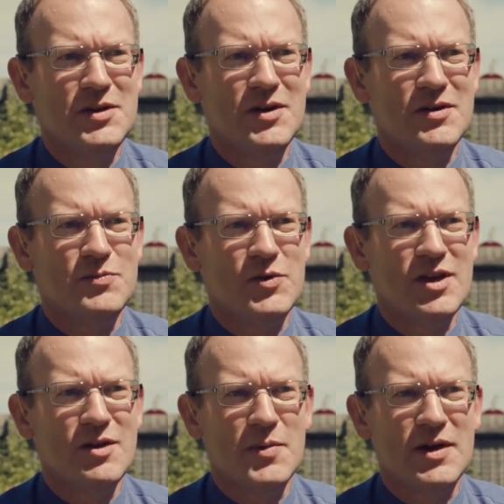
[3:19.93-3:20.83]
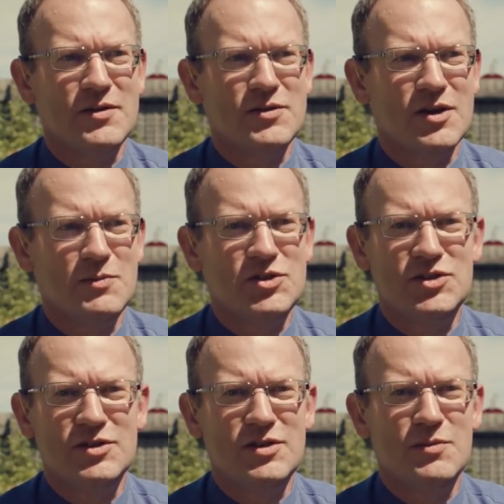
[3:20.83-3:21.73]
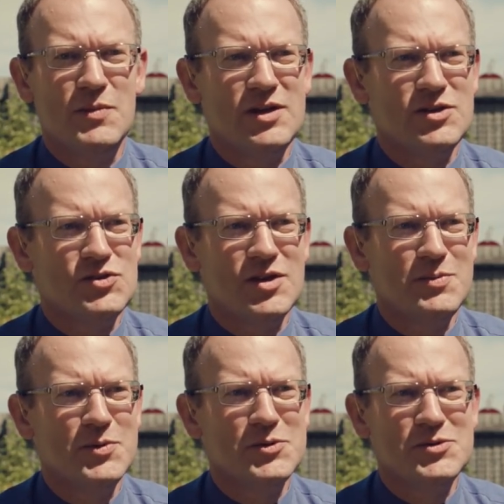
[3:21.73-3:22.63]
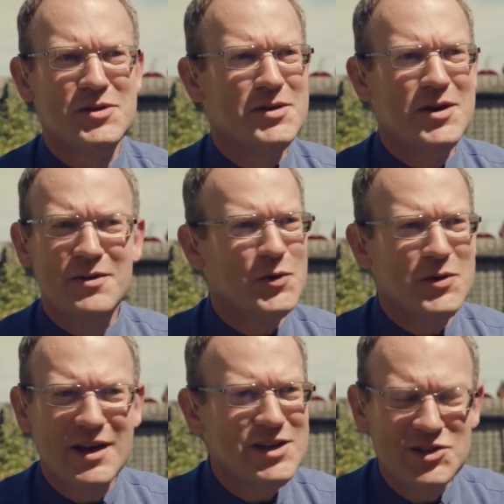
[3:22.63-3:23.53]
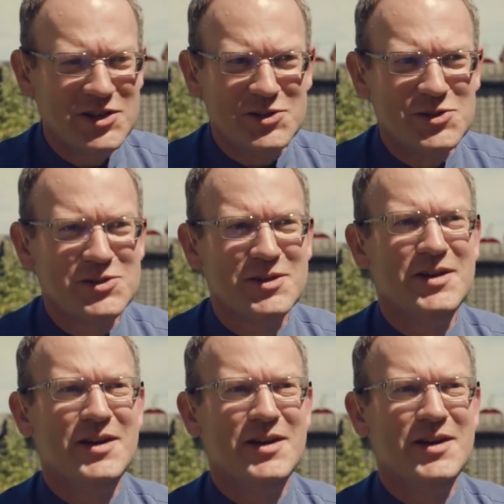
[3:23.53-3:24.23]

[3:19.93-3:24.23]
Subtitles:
of bringing about the commission to make disciples of all nations.